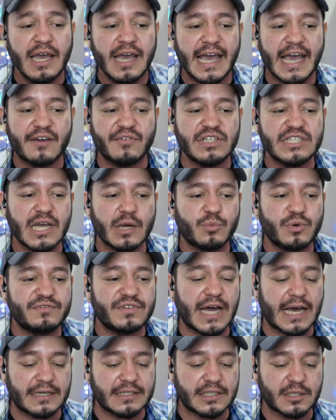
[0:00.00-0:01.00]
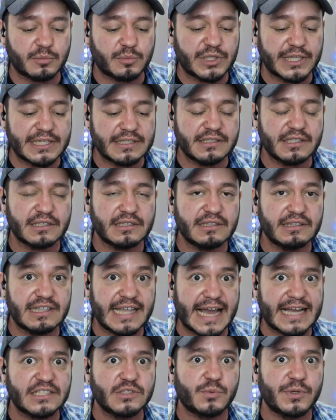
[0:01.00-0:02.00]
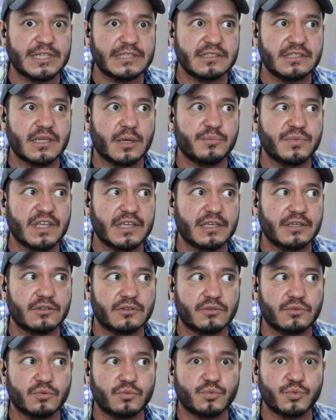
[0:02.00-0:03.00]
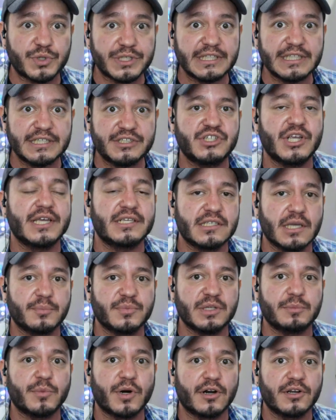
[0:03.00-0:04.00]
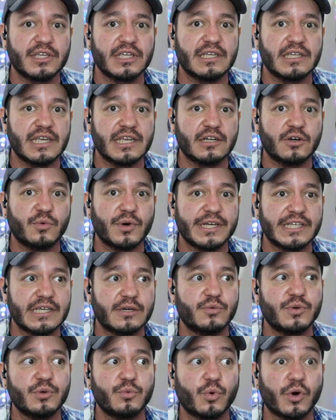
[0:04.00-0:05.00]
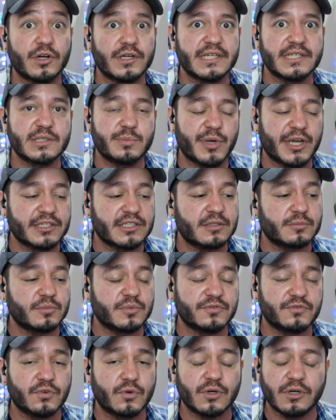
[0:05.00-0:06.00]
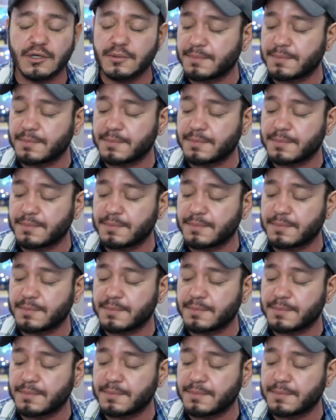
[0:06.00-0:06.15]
Every time we've gotten complacent, that's when something really shakes up the market in a way that we weren't expecting before.